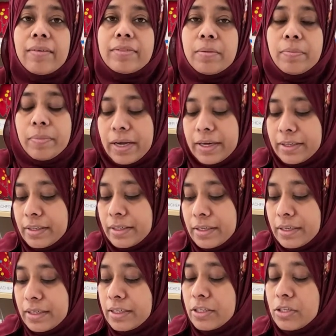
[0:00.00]
the pattern
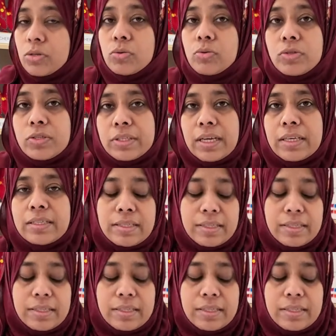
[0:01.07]
in two sets,